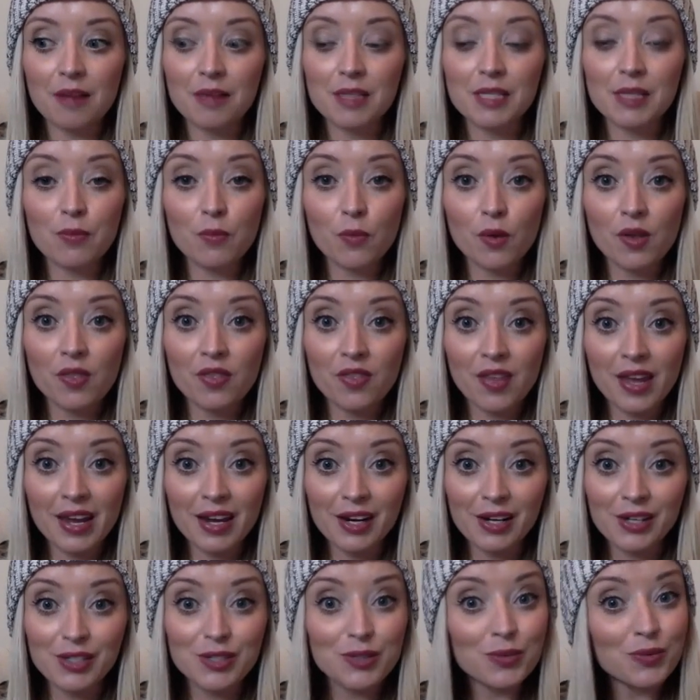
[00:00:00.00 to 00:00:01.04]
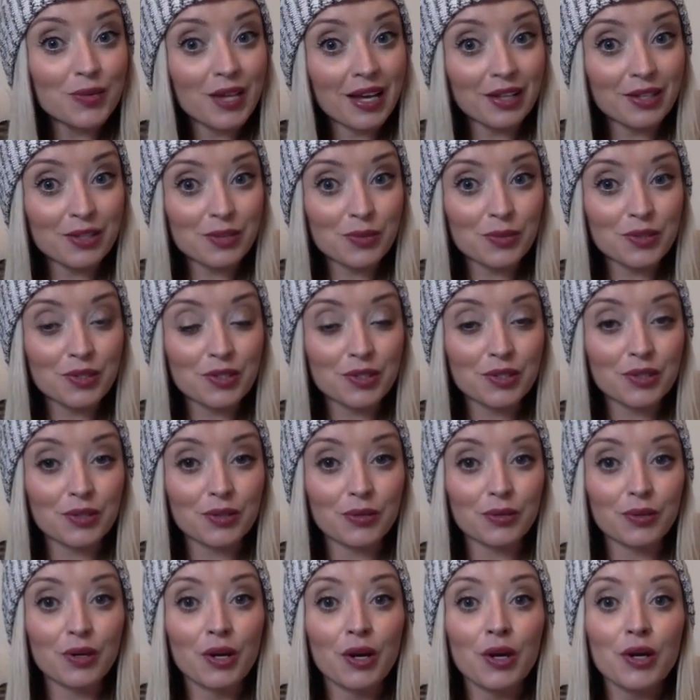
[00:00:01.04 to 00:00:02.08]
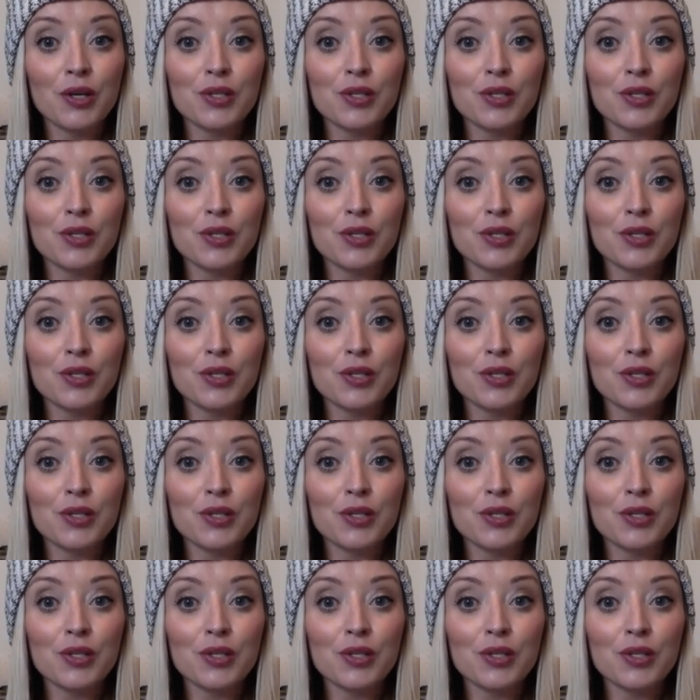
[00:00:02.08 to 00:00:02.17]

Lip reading: someone there to tell us what to do.